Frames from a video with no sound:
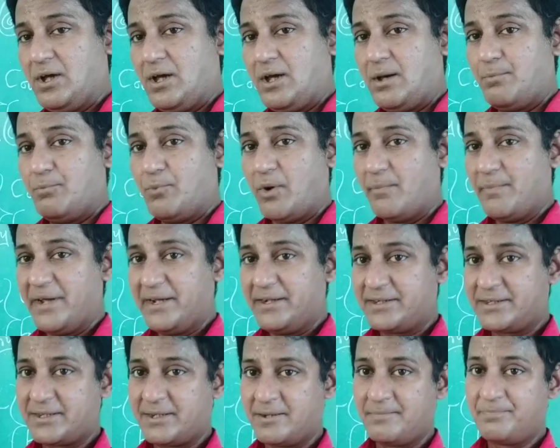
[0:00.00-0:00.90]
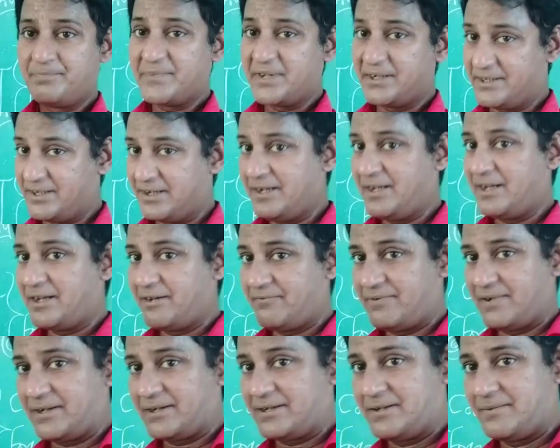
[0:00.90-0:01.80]
moment, the turning
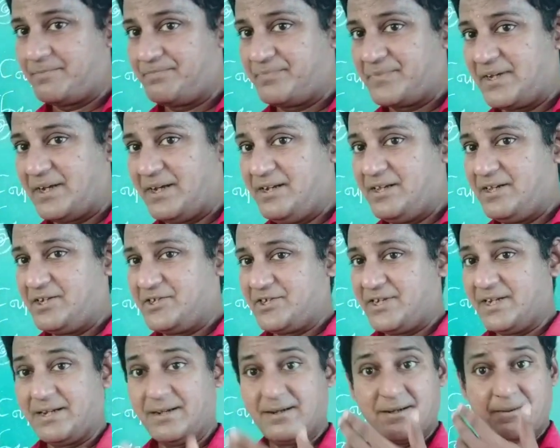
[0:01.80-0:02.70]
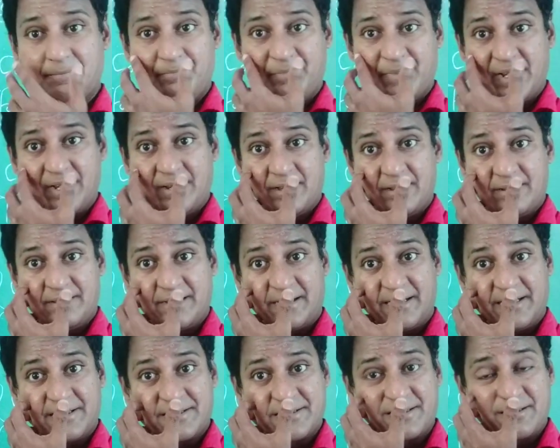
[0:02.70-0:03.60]
effect. Inertia, that
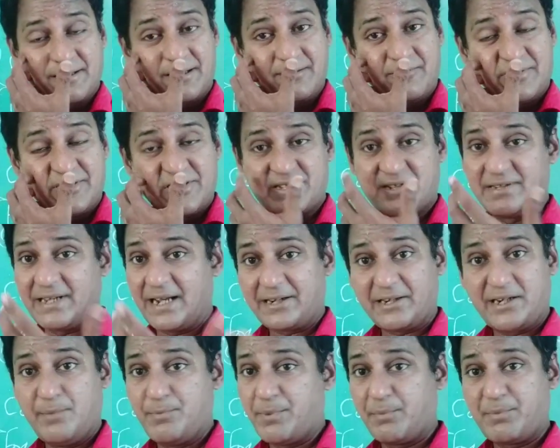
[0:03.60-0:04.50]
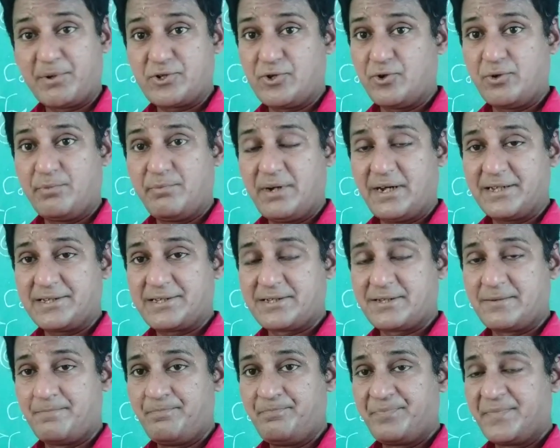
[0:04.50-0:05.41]
is, it's directly proportional to
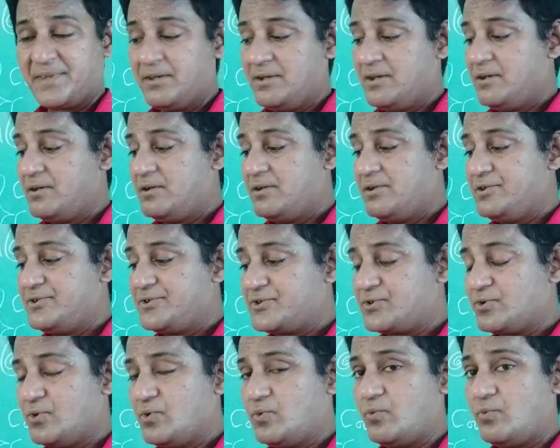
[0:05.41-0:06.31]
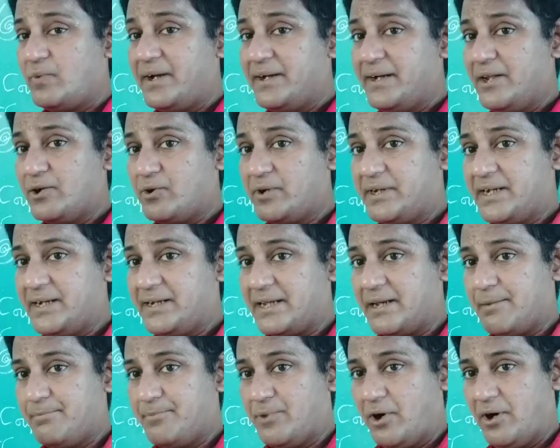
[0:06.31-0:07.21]
mass. So when I
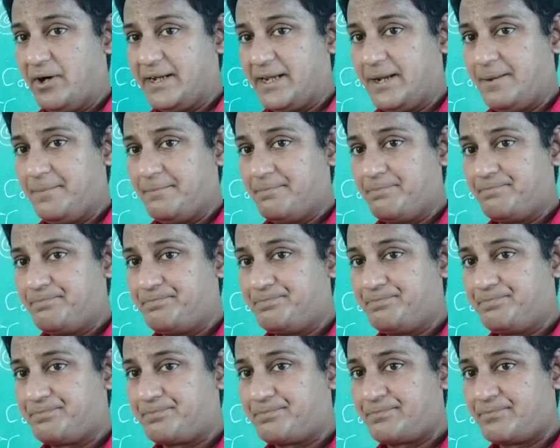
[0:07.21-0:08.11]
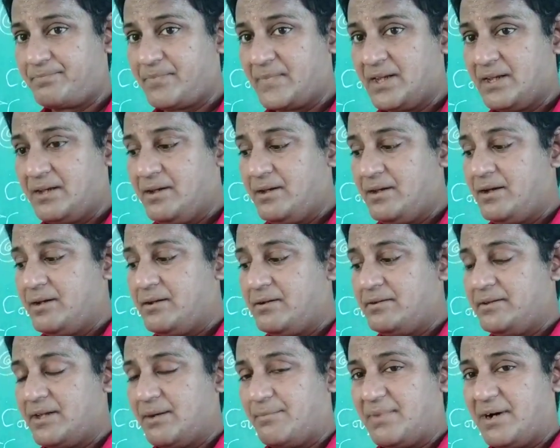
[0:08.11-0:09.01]
rotate a body,
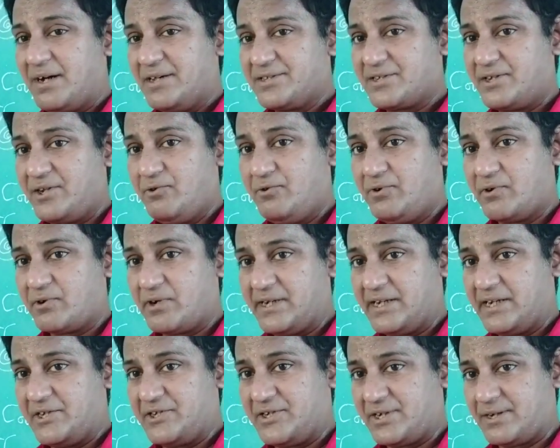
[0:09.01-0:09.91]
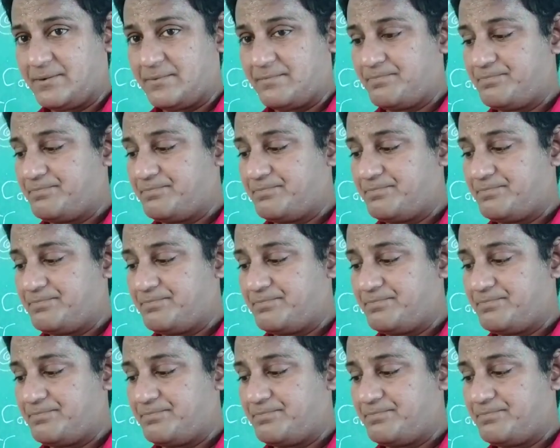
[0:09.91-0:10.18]
the mass due to rotation